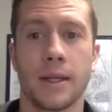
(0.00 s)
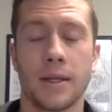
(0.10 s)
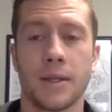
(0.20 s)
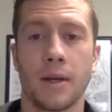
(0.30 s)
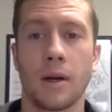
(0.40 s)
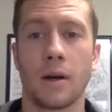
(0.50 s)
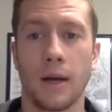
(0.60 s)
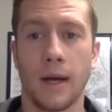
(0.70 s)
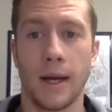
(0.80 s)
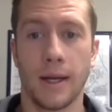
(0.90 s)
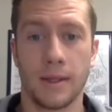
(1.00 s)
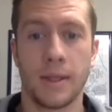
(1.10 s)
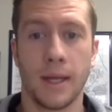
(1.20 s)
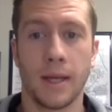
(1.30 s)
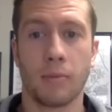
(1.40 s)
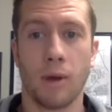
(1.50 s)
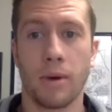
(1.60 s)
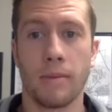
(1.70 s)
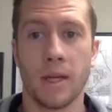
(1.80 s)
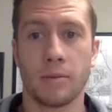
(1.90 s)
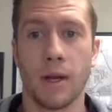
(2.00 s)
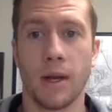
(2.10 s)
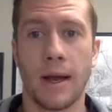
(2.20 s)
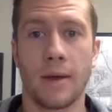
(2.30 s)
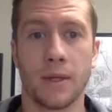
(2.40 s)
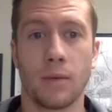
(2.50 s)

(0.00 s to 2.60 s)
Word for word: consider taking property management in-house,